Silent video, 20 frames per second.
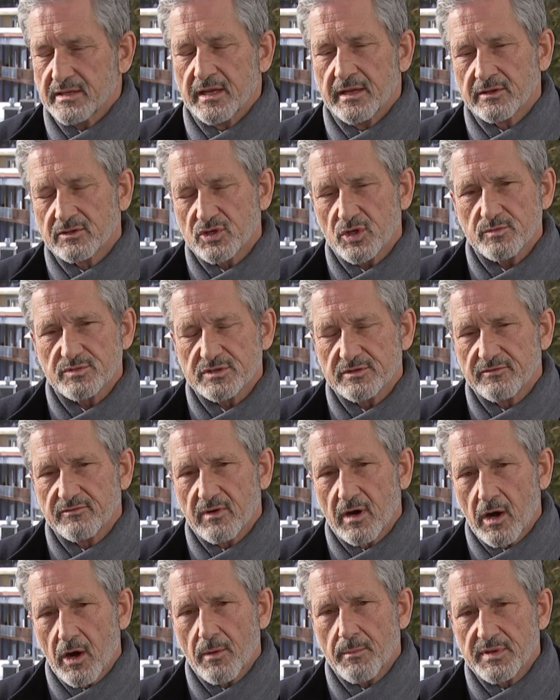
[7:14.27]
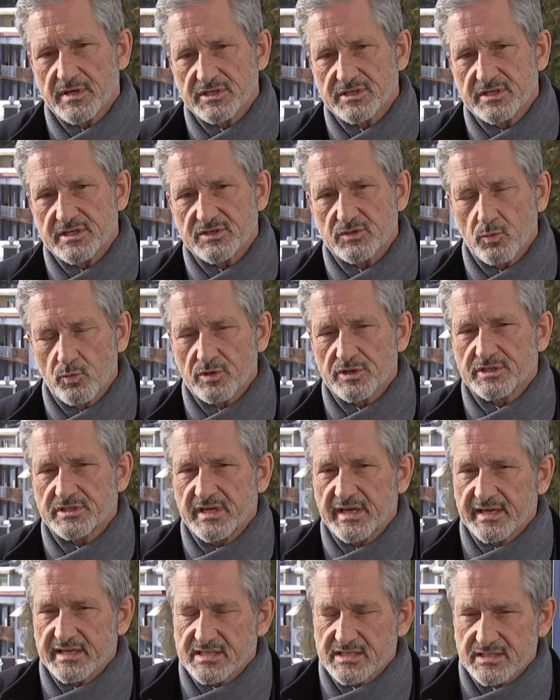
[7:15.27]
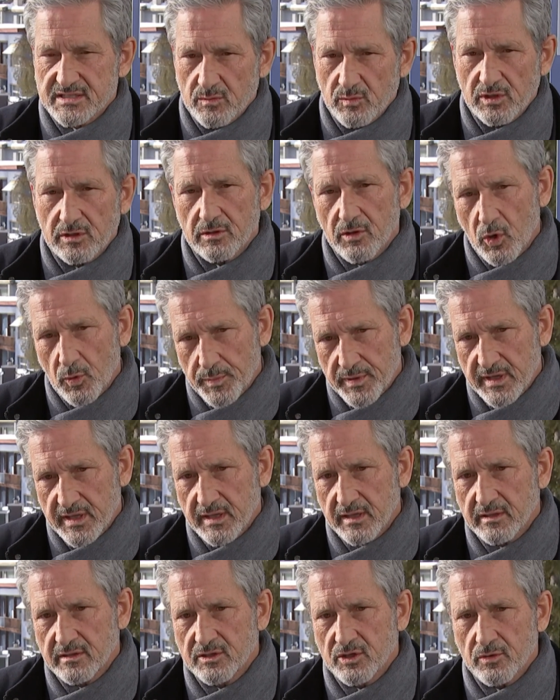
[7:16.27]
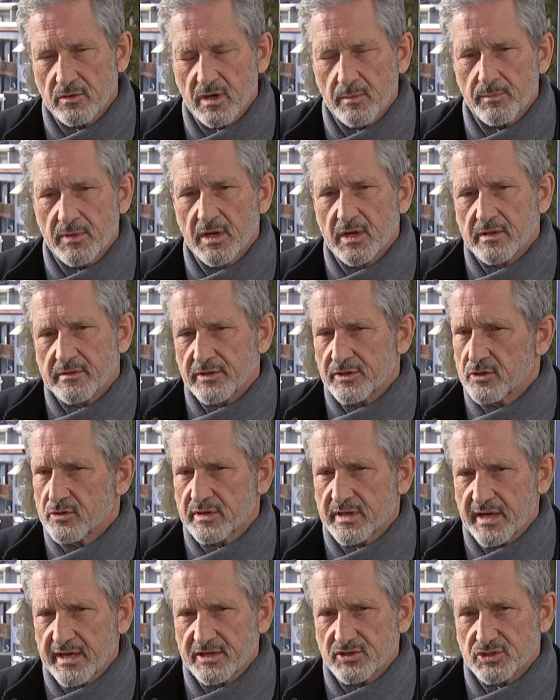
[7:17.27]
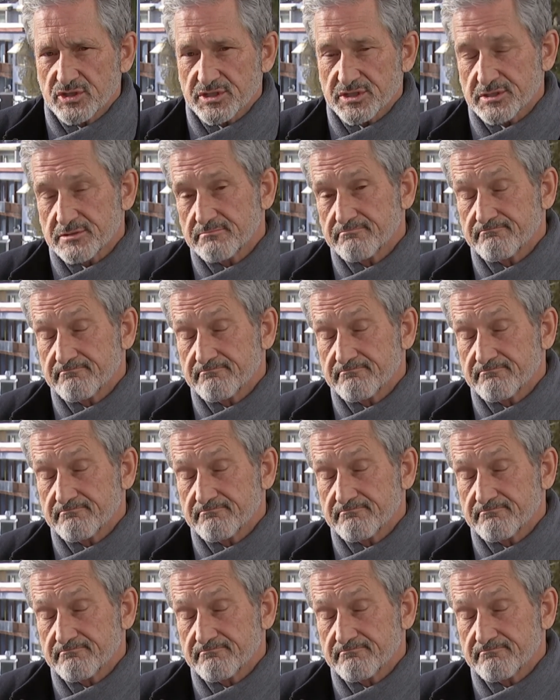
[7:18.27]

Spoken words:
In terms of our business, we're seeing a similar opening in Europe. The UK just